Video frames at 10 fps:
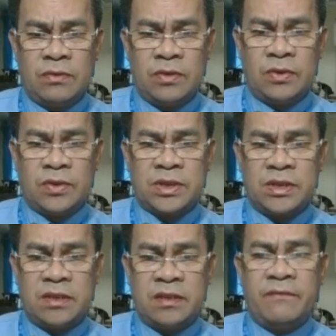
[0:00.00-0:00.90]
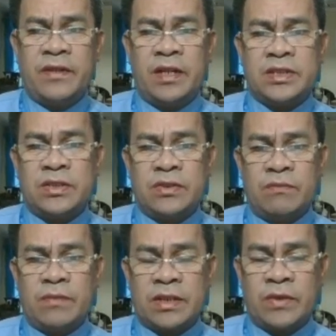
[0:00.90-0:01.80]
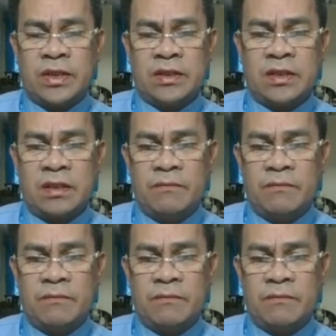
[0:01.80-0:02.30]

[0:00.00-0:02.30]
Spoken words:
use the definition of that quantity.